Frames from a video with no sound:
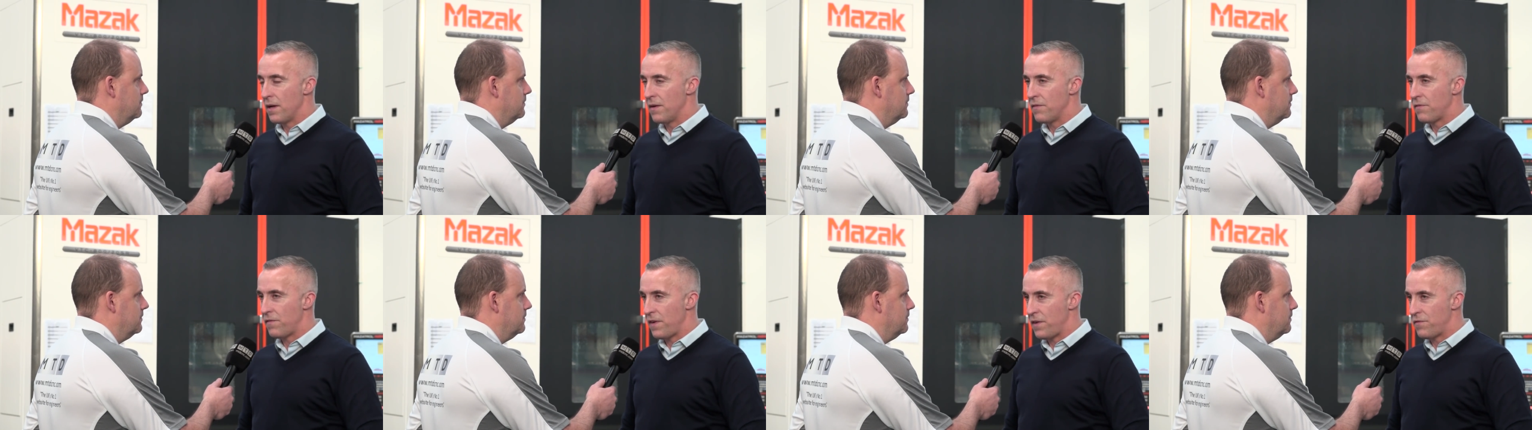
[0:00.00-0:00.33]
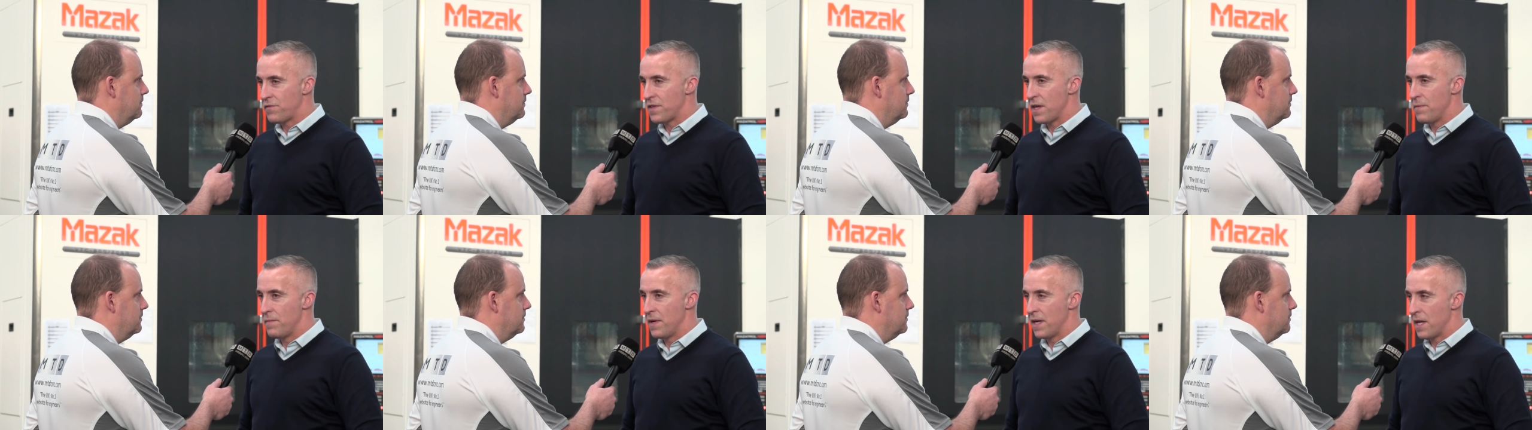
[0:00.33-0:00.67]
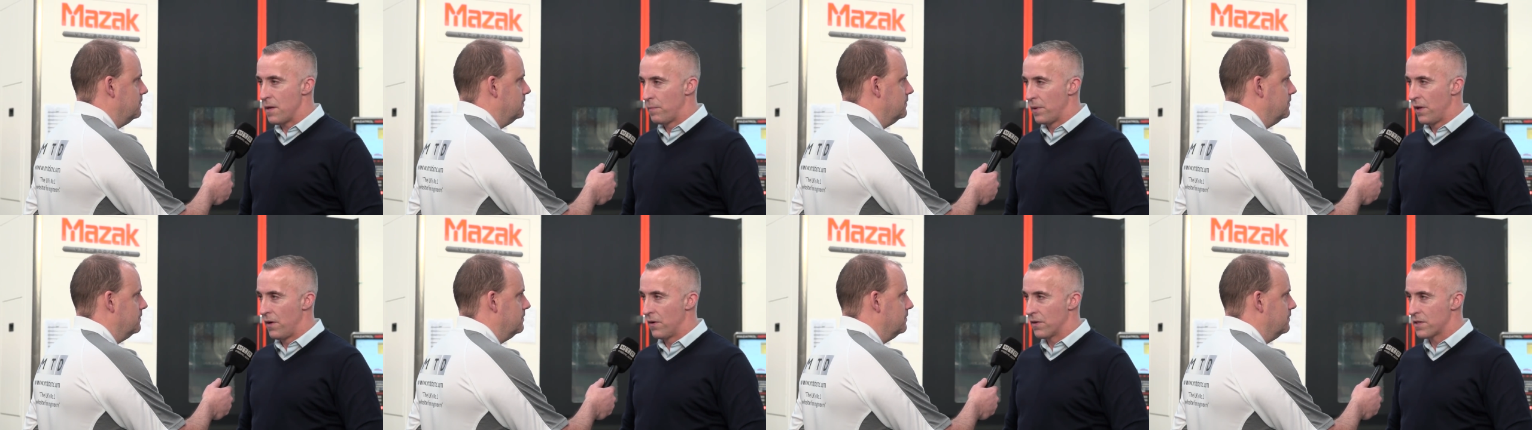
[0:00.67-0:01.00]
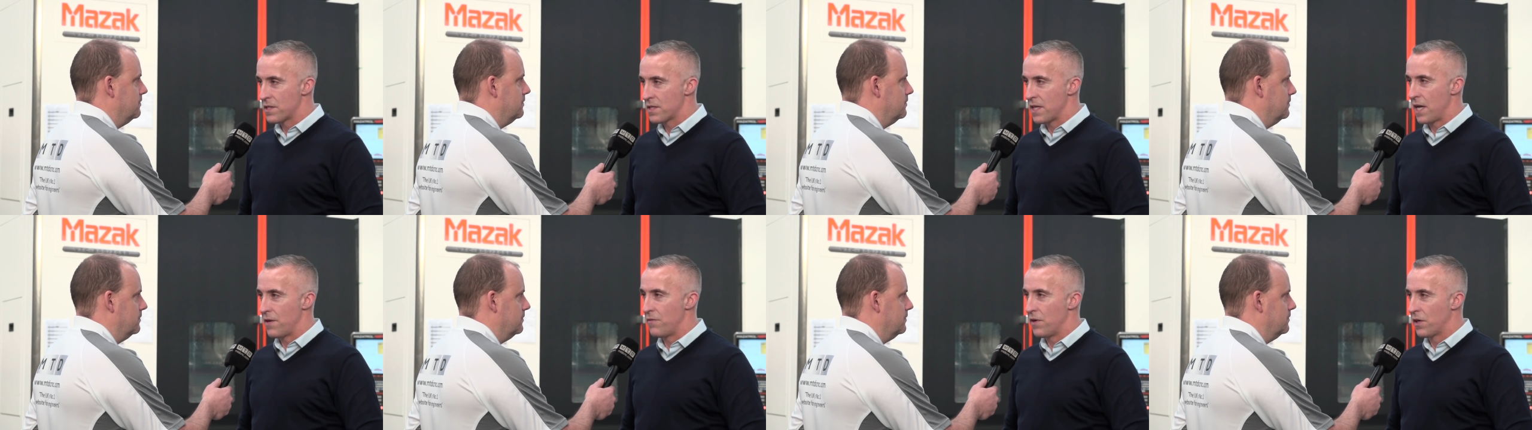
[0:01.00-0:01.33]
Speaker 1: in 15 minute
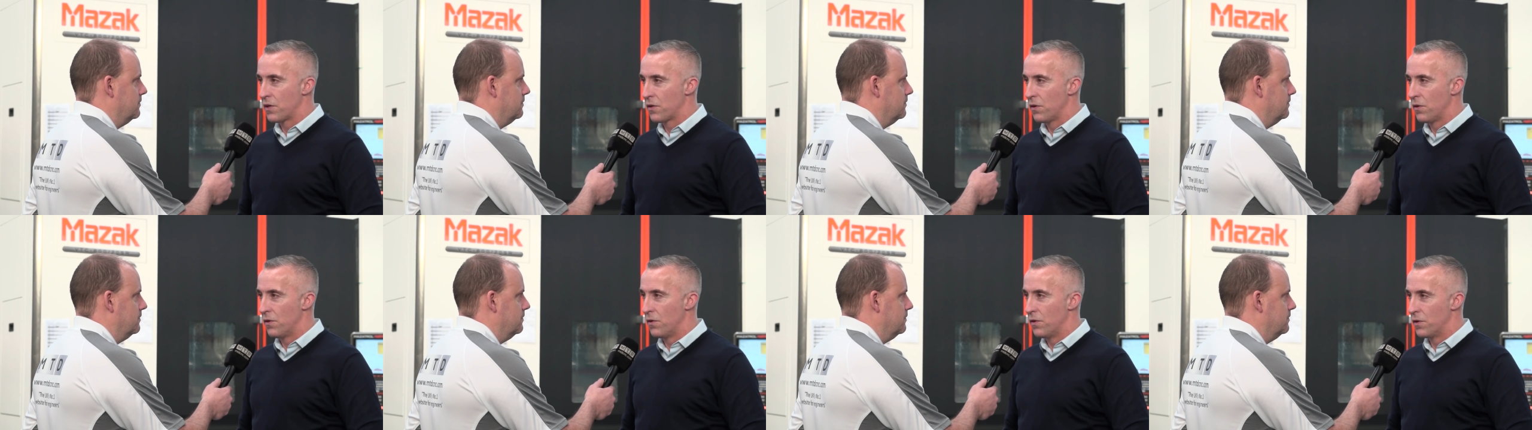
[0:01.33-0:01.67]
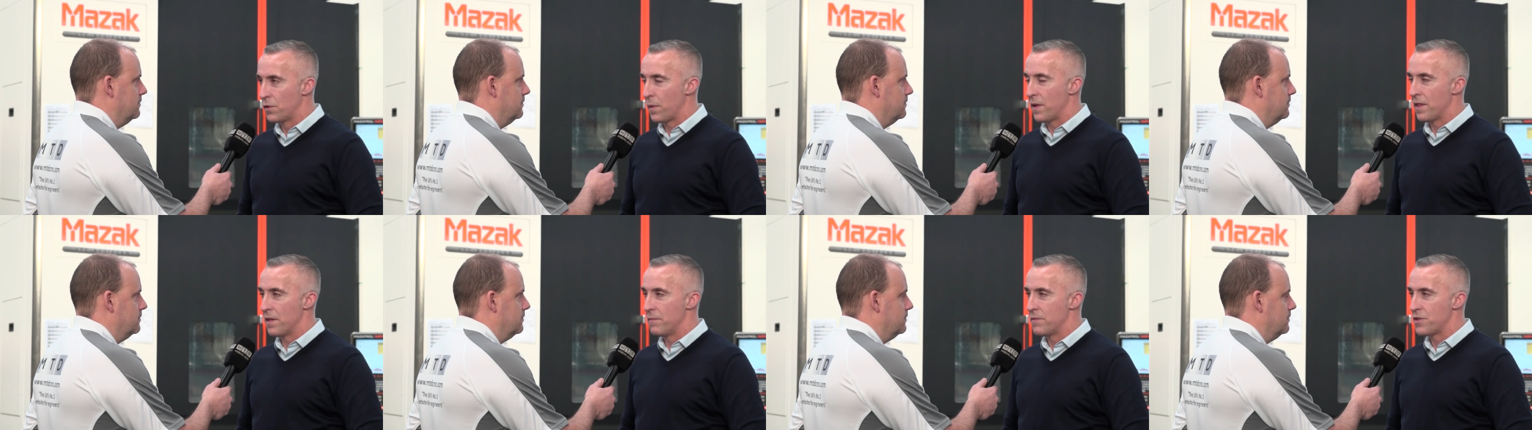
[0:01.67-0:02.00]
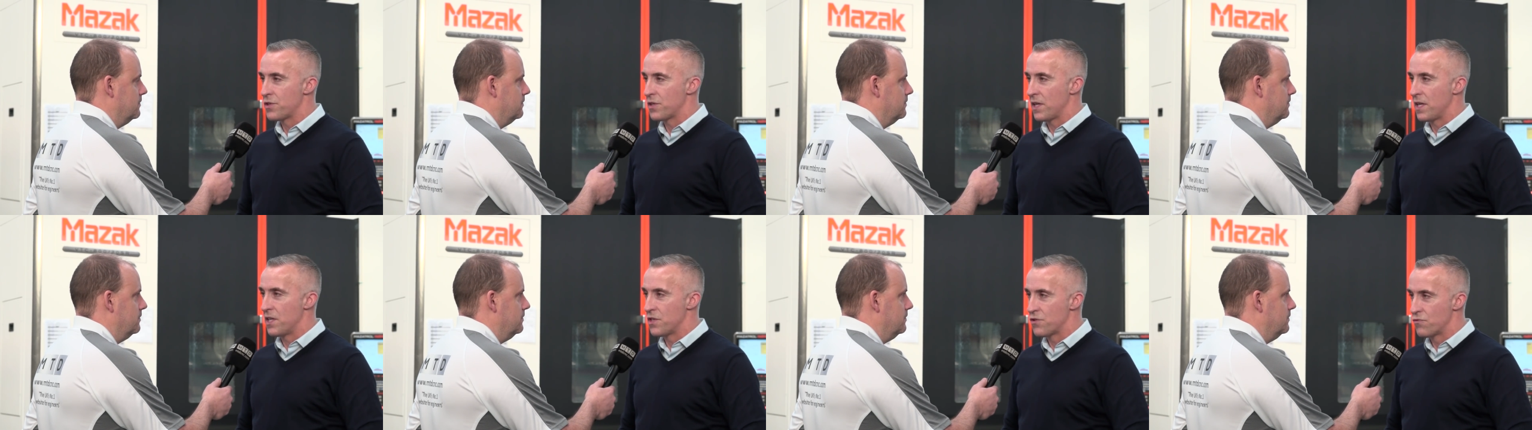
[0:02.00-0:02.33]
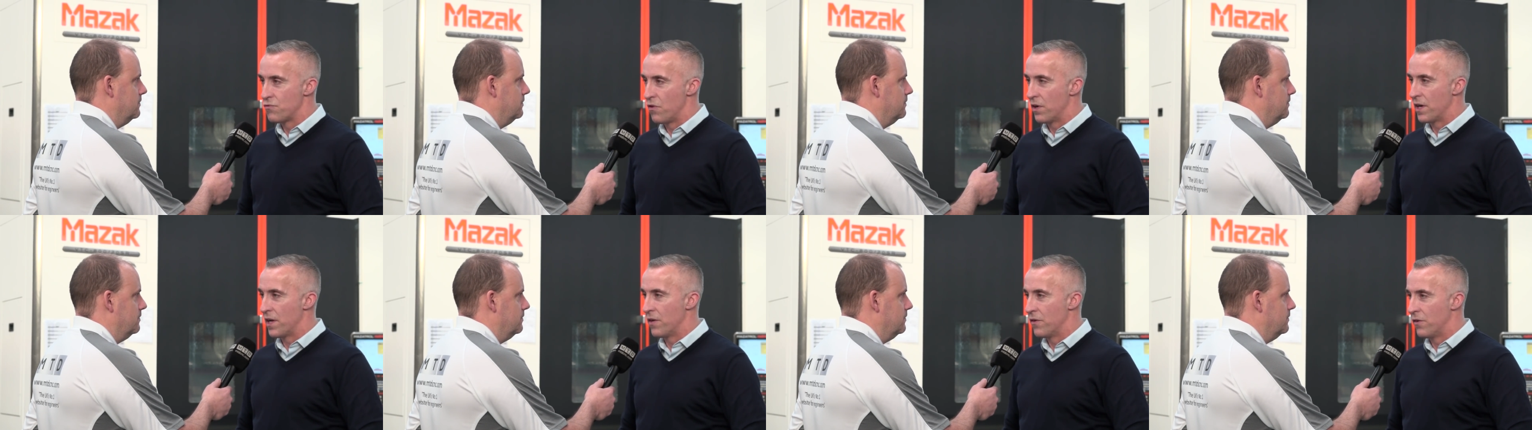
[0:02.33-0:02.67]
blocks they record whether the
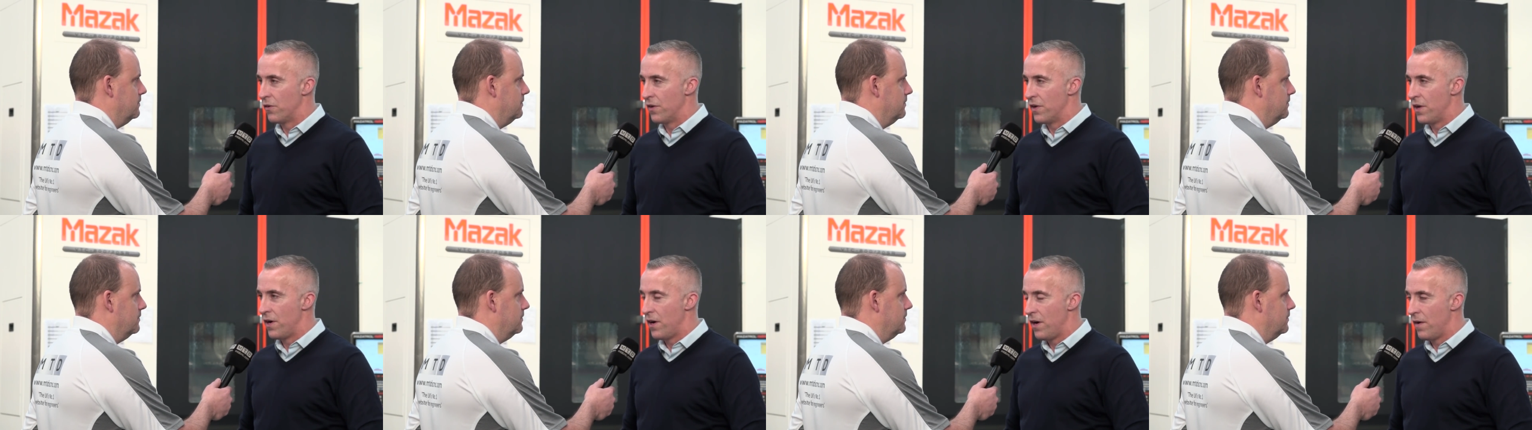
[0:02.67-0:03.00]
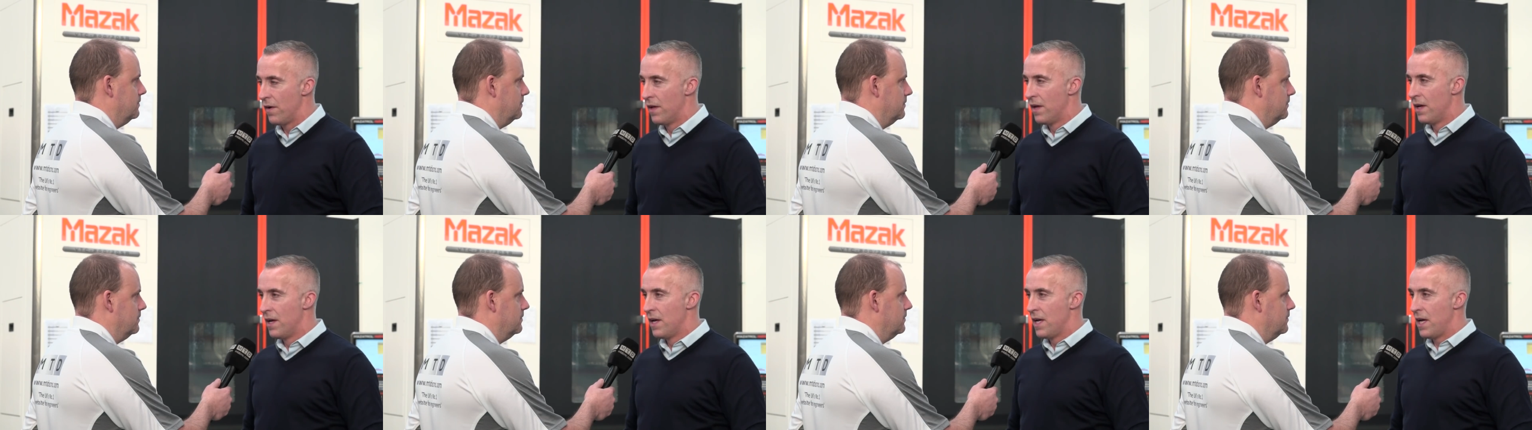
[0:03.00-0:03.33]
machine's running or not.